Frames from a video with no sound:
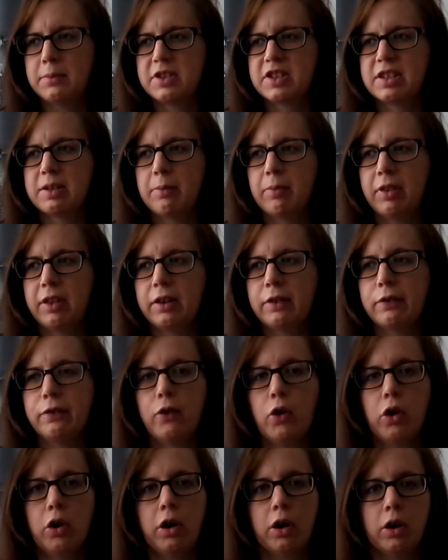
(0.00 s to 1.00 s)
something
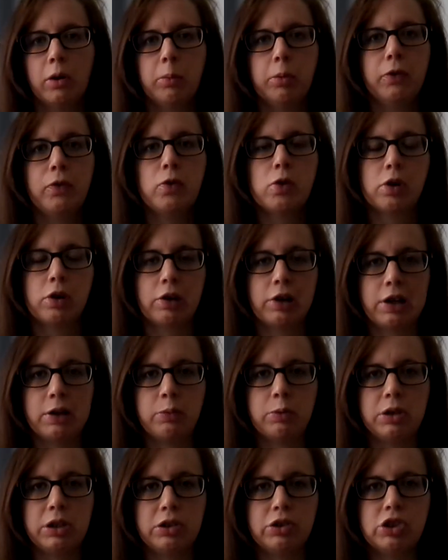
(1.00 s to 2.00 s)
for her before her eight
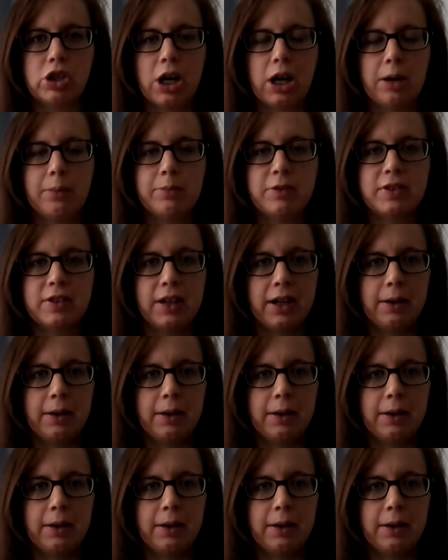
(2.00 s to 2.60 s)
week jobs,